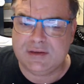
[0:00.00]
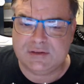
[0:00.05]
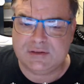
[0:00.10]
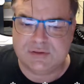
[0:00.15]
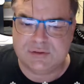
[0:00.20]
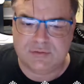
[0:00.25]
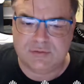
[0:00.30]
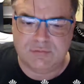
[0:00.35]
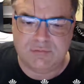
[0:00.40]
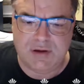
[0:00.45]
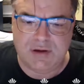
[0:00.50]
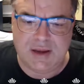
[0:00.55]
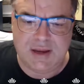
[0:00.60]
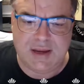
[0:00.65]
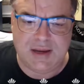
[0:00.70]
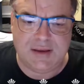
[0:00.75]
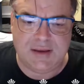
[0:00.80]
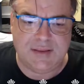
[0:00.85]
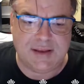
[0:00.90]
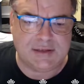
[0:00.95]

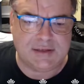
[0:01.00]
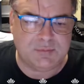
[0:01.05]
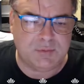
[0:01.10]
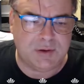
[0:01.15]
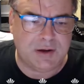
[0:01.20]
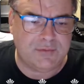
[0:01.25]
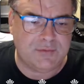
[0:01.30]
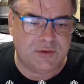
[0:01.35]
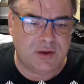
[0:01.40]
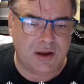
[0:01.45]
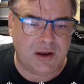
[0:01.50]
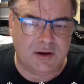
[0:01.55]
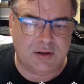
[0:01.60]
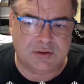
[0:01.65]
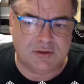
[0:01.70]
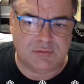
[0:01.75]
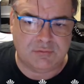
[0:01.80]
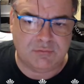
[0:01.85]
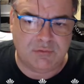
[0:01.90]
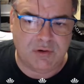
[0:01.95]
screen. That's what I've got. I've
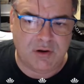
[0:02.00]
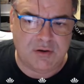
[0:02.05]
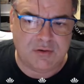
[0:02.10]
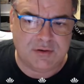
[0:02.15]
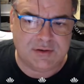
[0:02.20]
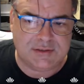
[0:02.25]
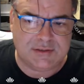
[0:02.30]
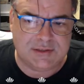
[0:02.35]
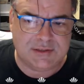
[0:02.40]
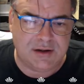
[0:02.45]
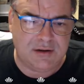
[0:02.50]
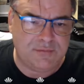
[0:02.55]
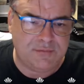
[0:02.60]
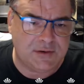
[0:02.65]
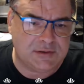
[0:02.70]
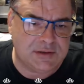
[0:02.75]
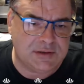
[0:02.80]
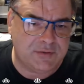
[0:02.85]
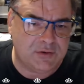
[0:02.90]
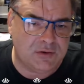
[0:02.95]
got the wrong Zenith.
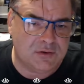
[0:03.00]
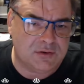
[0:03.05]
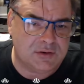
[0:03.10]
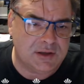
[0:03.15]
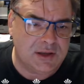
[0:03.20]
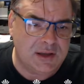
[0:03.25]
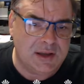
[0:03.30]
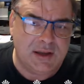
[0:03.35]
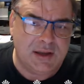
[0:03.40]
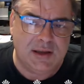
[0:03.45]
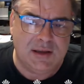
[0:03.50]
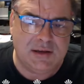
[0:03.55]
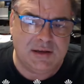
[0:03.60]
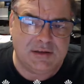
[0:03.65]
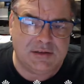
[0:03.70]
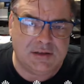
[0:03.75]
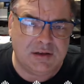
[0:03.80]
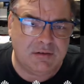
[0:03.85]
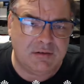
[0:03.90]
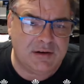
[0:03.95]
Let's have a look.
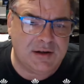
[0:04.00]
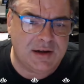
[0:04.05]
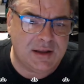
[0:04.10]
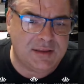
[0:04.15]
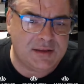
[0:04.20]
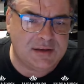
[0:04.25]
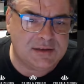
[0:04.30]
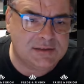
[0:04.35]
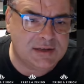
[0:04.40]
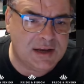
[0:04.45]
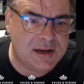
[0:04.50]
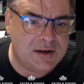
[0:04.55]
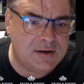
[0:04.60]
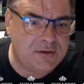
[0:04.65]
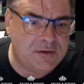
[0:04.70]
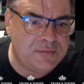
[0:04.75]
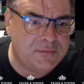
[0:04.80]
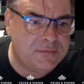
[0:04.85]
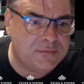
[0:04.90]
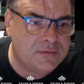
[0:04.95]
Is there another
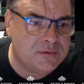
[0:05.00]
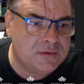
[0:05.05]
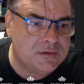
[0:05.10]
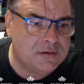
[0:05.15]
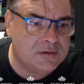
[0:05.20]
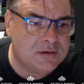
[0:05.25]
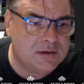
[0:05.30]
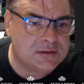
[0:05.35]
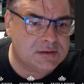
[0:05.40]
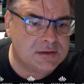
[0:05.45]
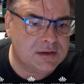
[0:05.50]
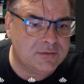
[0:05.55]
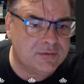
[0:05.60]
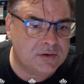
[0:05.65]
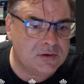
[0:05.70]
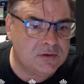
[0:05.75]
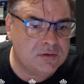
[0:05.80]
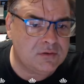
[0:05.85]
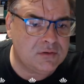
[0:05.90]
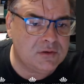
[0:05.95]
Zenith? Let's have
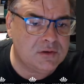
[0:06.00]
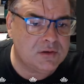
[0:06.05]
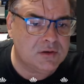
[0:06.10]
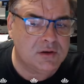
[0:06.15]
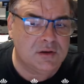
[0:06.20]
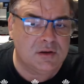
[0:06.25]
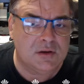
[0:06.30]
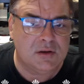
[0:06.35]
a look.